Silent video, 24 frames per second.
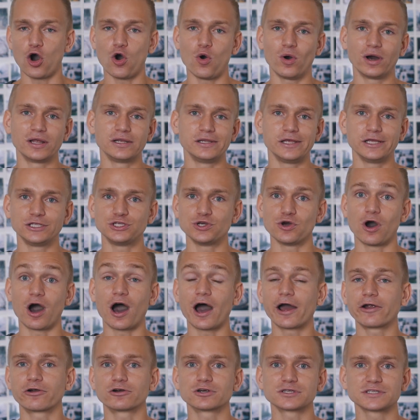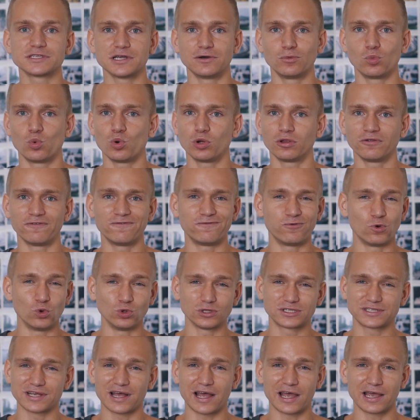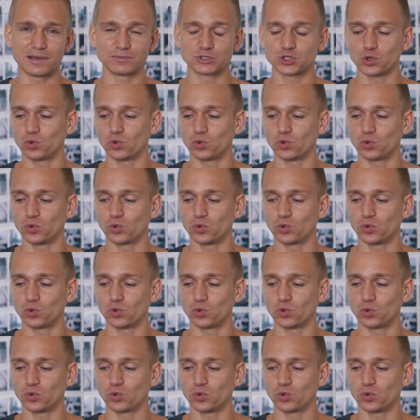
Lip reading: oh, I need to hire someone full-time,